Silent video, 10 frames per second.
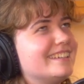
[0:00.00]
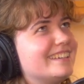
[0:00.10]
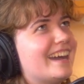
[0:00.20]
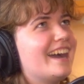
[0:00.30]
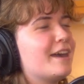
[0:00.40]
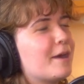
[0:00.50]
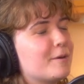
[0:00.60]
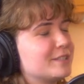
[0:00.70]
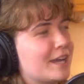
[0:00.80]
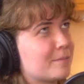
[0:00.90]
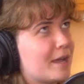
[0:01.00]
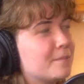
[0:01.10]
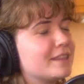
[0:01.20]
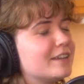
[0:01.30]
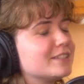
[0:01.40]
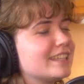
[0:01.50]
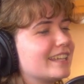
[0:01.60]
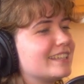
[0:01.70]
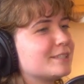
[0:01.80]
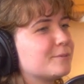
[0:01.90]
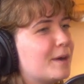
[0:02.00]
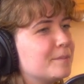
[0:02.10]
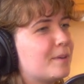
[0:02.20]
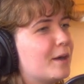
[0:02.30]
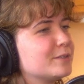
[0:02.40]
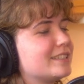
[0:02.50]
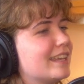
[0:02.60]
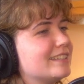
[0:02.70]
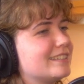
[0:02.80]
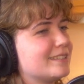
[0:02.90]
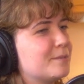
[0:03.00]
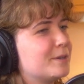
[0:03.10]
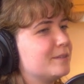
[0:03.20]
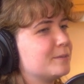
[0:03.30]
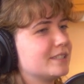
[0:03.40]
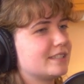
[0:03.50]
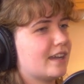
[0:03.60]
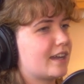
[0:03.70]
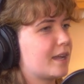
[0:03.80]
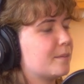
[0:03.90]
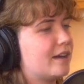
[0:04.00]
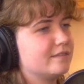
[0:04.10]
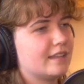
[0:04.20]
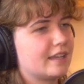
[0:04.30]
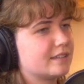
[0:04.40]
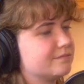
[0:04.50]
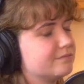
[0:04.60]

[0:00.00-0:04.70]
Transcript: I won't talk about it, but there's like this one post that someone was talking about like